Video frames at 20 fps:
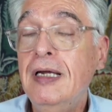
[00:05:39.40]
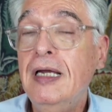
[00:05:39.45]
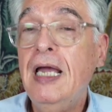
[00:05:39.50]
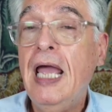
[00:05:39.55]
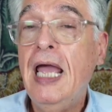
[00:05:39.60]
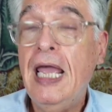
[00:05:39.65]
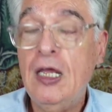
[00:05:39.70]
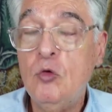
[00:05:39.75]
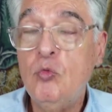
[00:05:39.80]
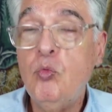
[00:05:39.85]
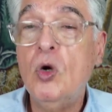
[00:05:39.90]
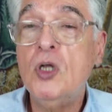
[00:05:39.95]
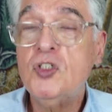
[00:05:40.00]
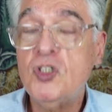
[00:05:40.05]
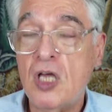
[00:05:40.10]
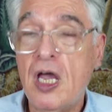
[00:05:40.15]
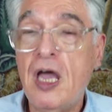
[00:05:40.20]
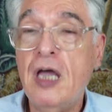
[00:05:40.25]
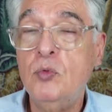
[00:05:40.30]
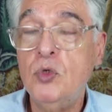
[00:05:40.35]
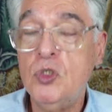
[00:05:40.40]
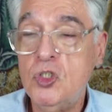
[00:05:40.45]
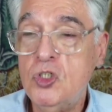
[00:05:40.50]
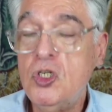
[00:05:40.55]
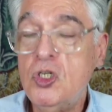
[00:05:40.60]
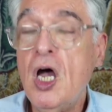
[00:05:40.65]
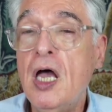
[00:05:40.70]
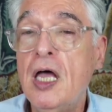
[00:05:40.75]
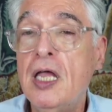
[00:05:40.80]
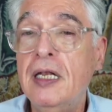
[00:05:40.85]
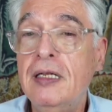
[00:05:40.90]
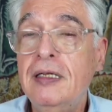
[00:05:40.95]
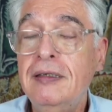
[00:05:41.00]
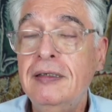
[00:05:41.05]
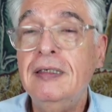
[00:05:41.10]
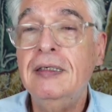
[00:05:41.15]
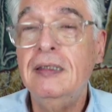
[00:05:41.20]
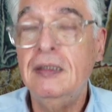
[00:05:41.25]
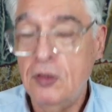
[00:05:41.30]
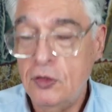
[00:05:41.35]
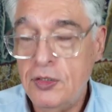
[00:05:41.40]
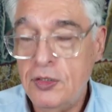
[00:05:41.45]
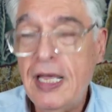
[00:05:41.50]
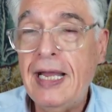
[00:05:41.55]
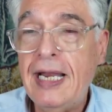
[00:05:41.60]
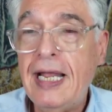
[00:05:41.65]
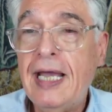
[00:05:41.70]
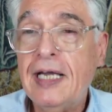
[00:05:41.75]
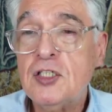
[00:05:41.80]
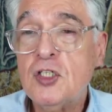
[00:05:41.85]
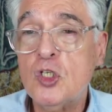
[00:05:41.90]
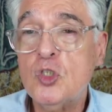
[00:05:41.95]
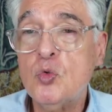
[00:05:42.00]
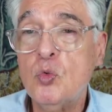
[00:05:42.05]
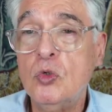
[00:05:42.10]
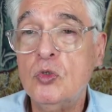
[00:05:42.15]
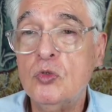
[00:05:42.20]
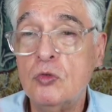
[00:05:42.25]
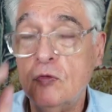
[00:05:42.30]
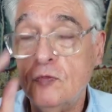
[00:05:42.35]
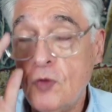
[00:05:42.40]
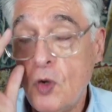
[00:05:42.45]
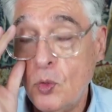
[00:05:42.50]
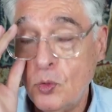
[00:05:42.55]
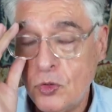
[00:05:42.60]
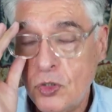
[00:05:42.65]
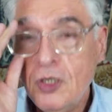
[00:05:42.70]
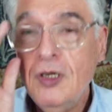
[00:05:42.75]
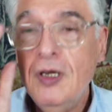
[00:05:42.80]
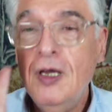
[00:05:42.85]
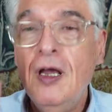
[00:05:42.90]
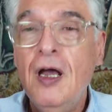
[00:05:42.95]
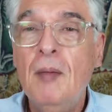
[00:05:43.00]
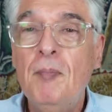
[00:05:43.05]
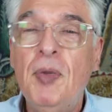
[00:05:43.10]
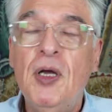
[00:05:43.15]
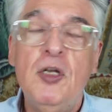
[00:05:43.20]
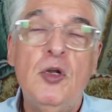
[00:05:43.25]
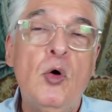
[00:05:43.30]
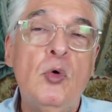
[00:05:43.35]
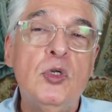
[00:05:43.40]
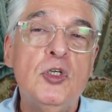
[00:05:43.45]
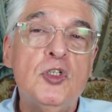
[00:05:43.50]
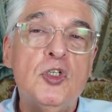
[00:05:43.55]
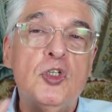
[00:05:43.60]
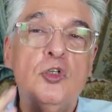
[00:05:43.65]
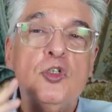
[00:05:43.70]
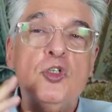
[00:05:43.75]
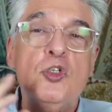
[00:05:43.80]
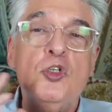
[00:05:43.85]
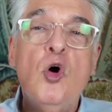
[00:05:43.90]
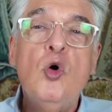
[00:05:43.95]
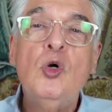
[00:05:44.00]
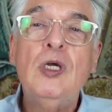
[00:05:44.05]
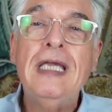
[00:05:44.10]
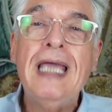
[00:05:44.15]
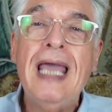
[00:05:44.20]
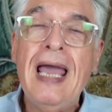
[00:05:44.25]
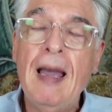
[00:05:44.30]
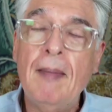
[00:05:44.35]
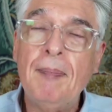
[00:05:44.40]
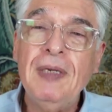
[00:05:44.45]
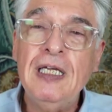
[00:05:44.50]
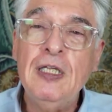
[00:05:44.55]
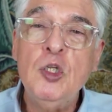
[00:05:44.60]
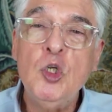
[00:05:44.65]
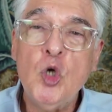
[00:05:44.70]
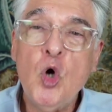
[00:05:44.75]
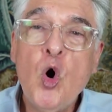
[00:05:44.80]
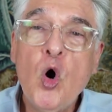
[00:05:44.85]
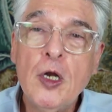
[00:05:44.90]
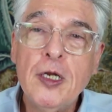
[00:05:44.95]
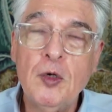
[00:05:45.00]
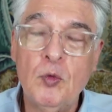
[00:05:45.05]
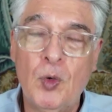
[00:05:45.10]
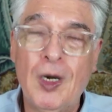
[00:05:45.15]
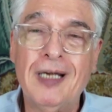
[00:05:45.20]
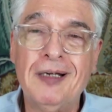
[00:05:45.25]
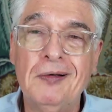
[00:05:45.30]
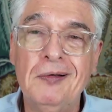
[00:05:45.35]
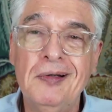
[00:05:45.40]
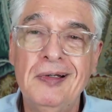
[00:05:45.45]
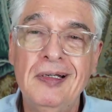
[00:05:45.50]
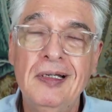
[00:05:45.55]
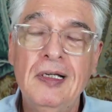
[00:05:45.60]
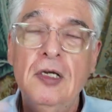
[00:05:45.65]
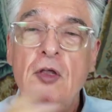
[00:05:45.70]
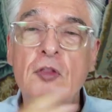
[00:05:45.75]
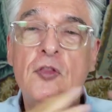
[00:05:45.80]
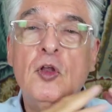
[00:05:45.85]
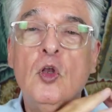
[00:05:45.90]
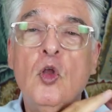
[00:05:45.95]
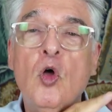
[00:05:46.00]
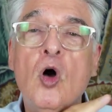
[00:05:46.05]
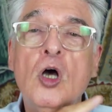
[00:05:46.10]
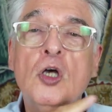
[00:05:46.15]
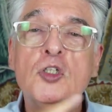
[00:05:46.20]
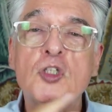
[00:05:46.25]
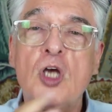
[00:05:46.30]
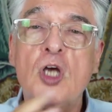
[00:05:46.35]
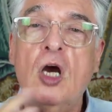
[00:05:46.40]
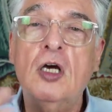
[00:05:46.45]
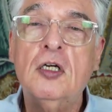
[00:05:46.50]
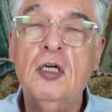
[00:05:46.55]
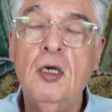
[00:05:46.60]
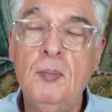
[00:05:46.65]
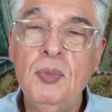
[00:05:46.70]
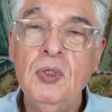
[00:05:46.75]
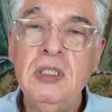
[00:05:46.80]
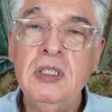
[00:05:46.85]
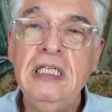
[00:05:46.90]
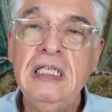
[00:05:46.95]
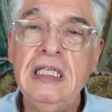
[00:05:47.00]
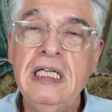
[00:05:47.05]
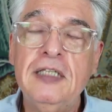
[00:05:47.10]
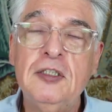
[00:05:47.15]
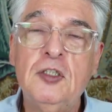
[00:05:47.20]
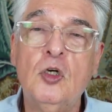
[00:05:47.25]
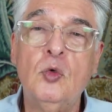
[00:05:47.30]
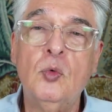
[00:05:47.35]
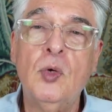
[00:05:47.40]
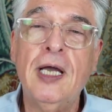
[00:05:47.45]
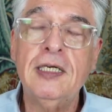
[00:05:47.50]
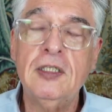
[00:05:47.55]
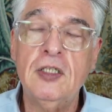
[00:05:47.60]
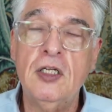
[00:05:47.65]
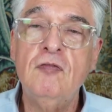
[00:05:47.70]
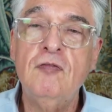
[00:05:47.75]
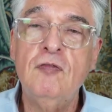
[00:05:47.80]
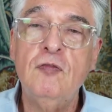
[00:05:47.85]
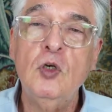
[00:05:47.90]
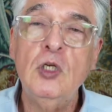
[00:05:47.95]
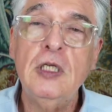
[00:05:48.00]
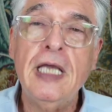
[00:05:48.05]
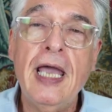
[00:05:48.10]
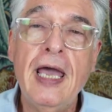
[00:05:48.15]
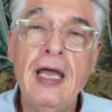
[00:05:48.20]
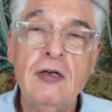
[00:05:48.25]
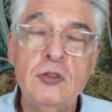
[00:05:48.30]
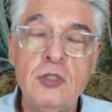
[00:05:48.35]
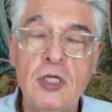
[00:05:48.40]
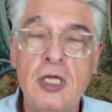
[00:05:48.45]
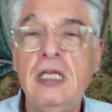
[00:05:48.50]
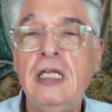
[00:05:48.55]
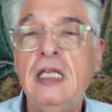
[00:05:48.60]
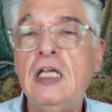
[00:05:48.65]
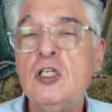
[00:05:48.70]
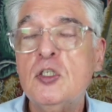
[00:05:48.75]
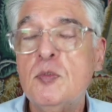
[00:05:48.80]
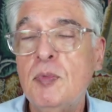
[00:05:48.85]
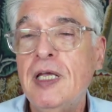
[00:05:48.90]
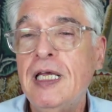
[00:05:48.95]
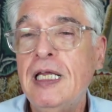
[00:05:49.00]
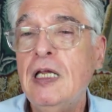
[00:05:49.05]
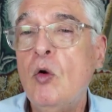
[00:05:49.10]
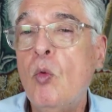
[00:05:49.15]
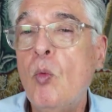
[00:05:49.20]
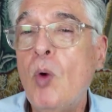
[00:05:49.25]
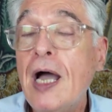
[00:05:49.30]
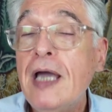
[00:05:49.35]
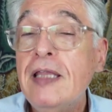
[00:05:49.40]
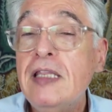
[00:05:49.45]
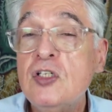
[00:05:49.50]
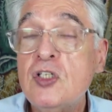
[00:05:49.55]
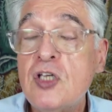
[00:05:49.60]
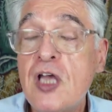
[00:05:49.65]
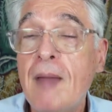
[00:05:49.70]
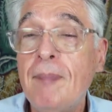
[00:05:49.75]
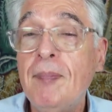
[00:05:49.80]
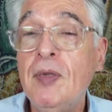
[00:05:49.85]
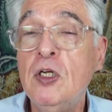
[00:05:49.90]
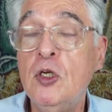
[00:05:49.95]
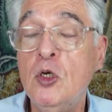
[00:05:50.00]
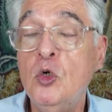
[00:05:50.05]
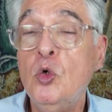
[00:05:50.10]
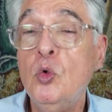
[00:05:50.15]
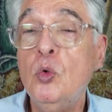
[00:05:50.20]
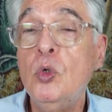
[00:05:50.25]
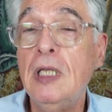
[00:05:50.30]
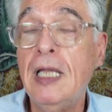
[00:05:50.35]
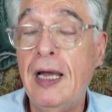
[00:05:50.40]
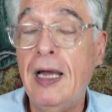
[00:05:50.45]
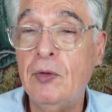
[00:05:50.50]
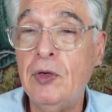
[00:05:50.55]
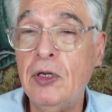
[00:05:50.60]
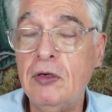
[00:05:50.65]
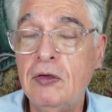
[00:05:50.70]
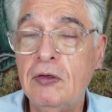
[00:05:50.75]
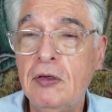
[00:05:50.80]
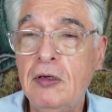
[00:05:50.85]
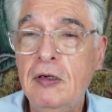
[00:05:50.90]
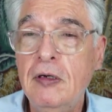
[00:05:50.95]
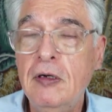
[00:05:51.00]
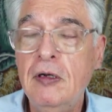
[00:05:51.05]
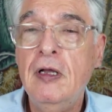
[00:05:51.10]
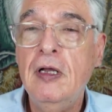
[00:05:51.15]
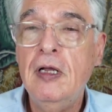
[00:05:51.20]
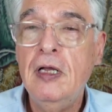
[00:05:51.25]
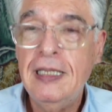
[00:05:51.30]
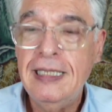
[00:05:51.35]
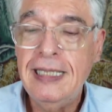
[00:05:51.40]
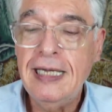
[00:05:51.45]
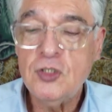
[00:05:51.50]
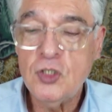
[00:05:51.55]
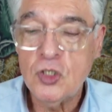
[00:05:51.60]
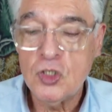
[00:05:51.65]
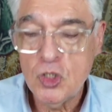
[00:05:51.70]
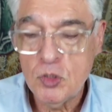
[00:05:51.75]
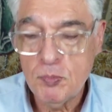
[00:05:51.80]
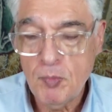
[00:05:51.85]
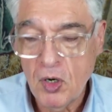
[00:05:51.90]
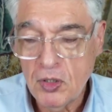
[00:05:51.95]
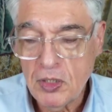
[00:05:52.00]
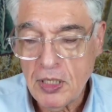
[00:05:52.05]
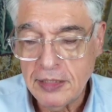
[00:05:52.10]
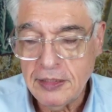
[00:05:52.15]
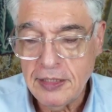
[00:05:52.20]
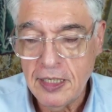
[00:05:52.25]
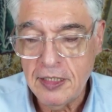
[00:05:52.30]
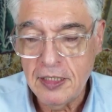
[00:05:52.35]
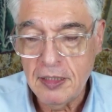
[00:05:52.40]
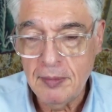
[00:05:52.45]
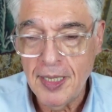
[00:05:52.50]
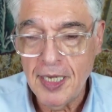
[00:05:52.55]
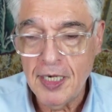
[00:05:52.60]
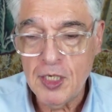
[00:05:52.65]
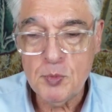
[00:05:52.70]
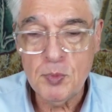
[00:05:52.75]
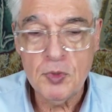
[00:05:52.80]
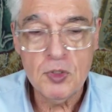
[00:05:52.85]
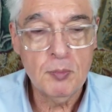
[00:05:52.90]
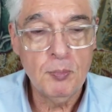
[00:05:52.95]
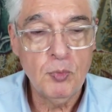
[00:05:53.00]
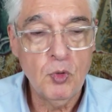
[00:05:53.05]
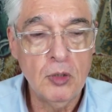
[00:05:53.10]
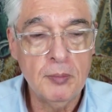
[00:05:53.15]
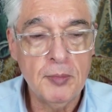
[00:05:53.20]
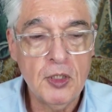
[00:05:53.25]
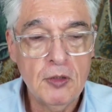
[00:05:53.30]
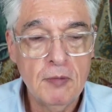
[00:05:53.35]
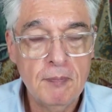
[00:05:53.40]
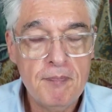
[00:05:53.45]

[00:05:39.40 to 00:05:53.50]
And once I was done, that access was revoked. But notice there's no gap in the audit record. The logs are complete and correct and fully annotated, explaining why this happened and who allowed it. That's a smart identity management deployment.